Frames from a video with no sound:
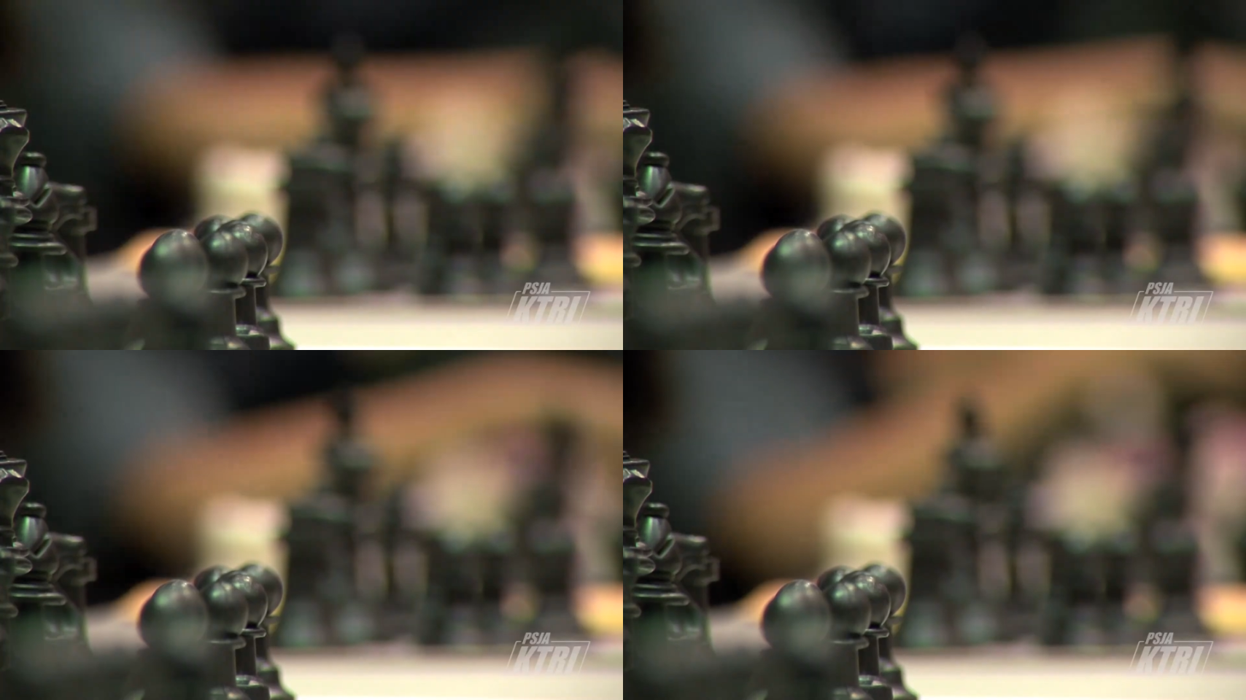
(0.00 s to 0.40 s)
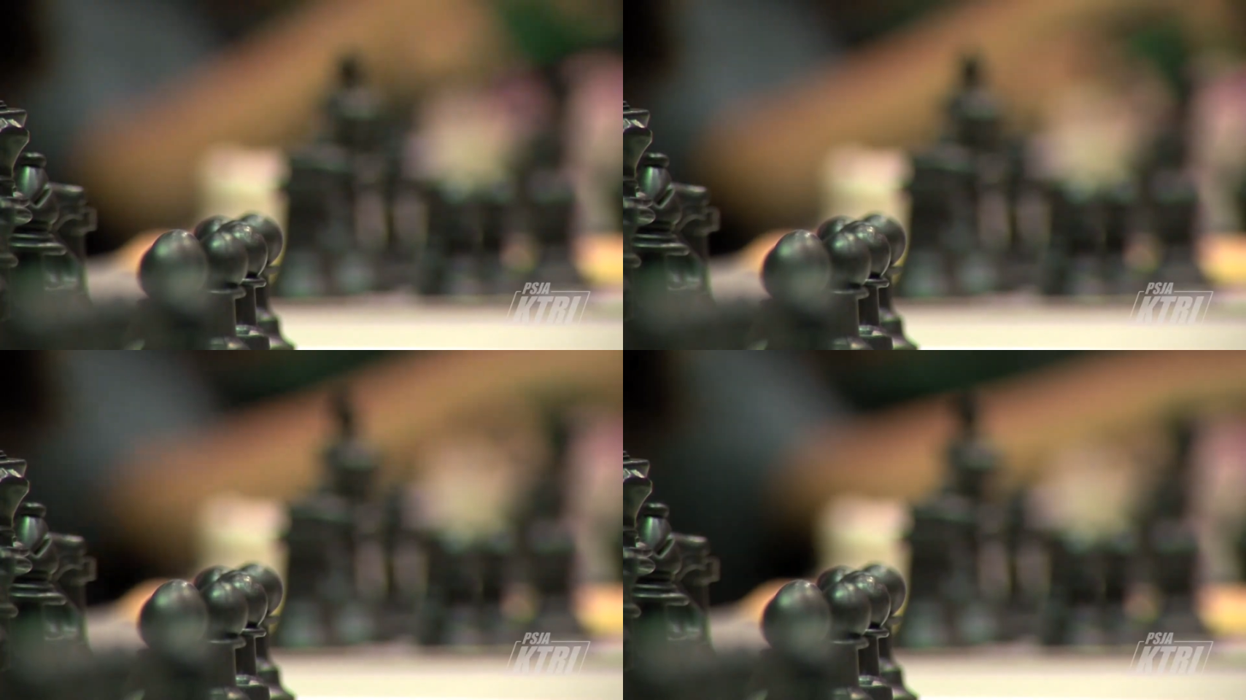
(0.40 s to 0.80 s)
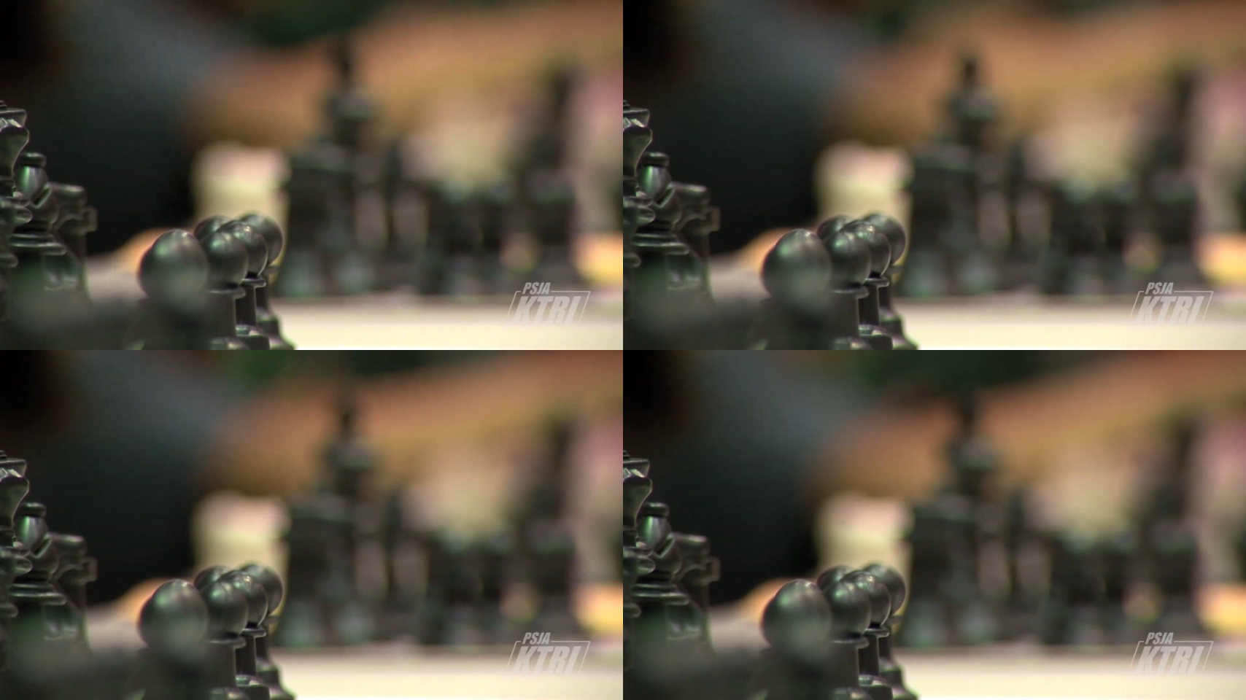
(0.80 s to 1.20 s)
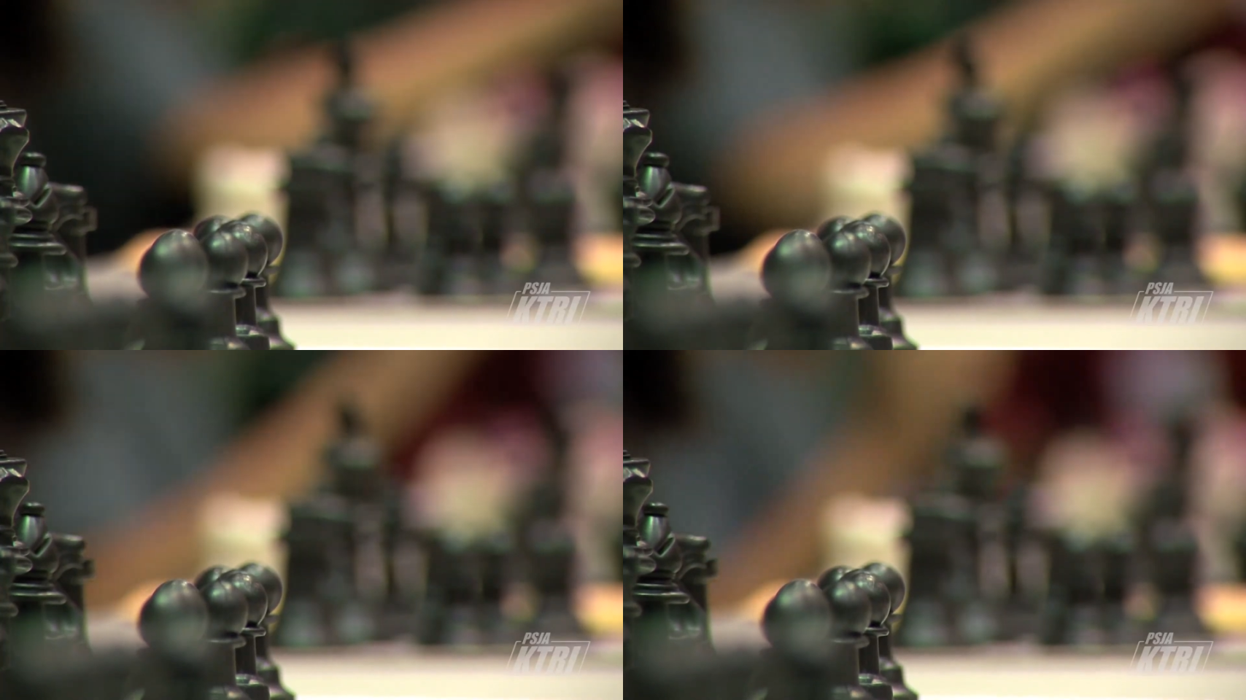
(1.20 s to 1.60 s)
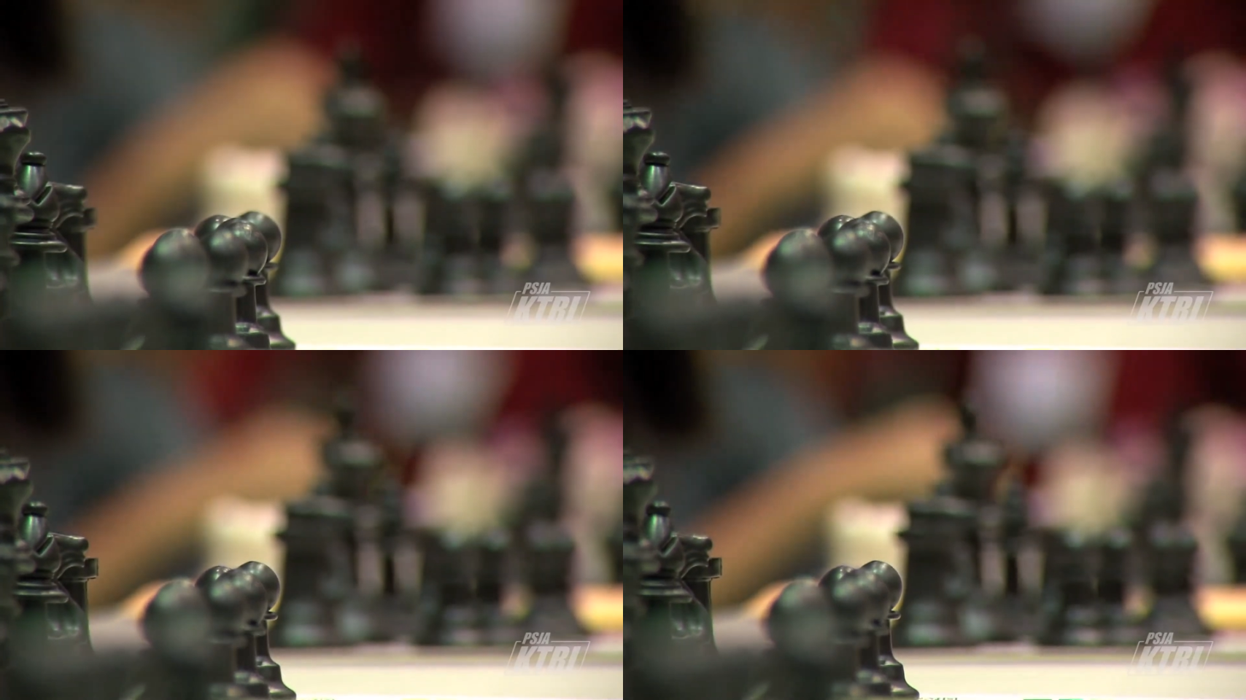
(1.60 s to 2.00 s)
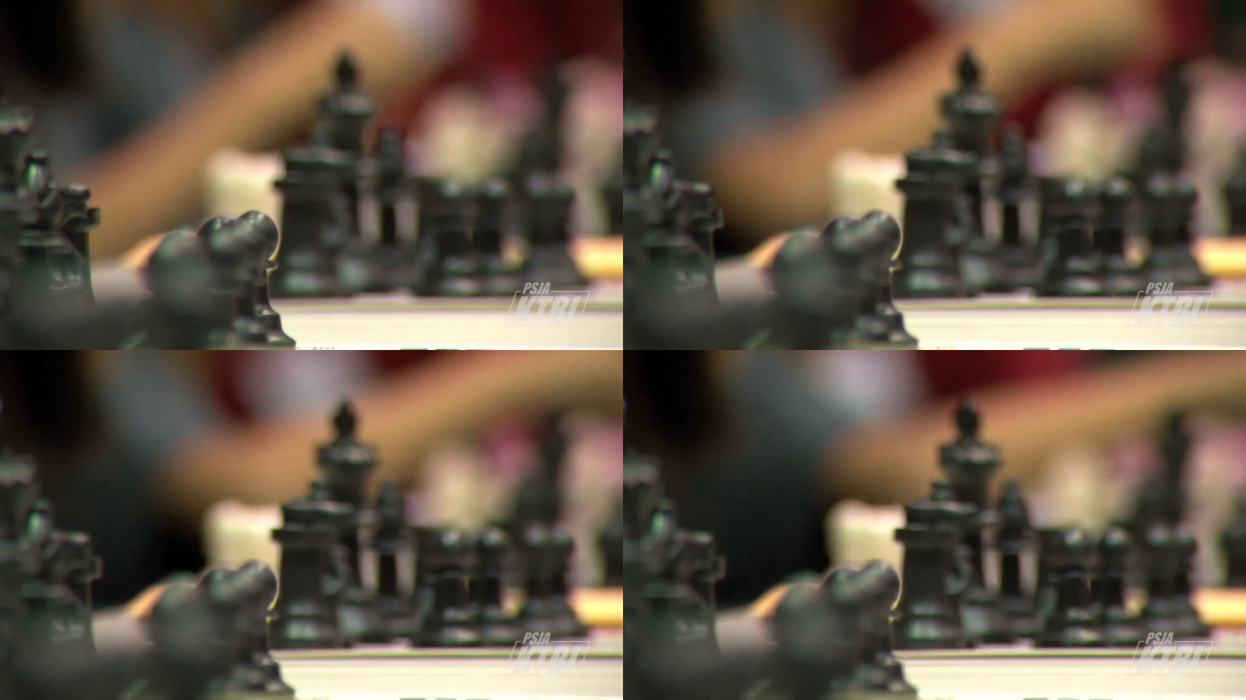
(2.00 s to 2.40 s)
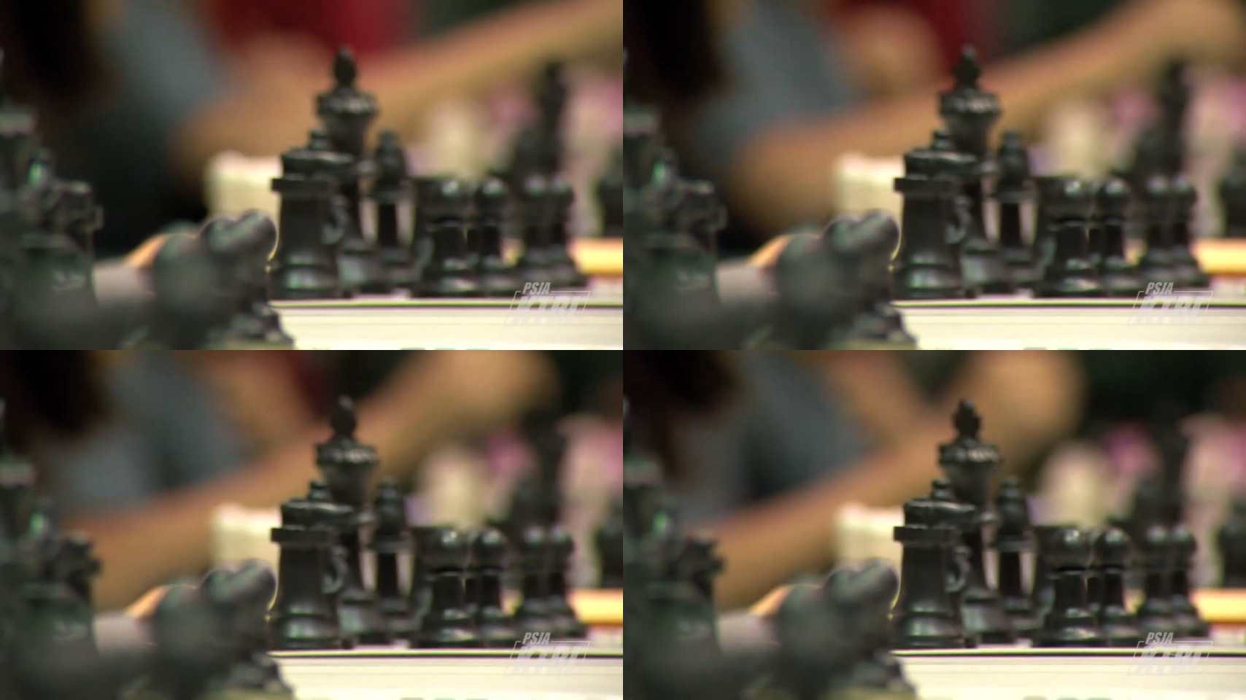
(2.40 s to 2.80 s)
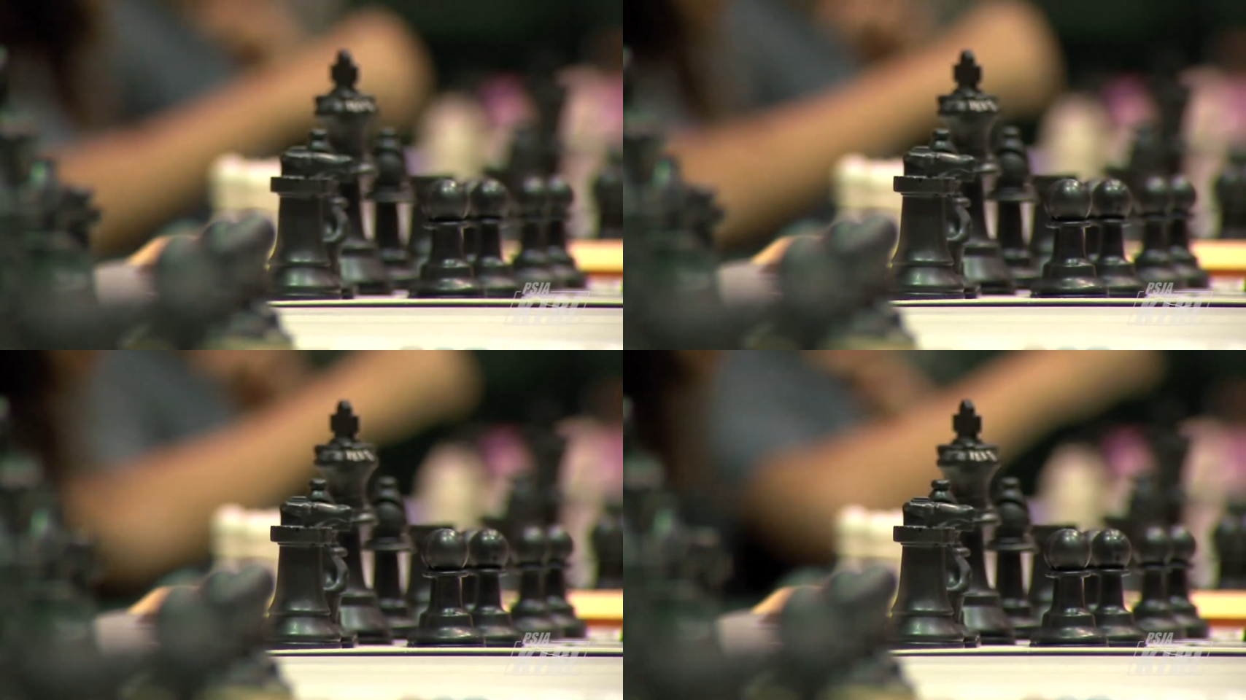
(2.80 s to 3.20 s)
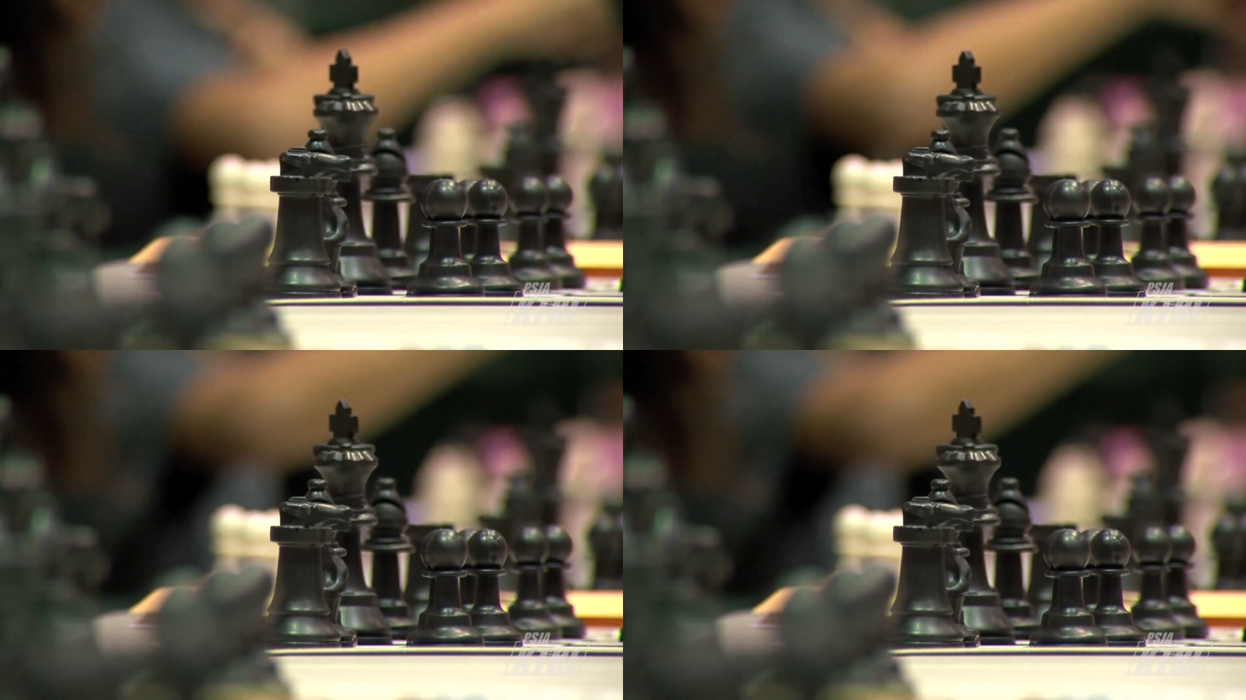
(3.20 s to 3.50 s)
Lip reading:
No face is visible, so there are no lips to read.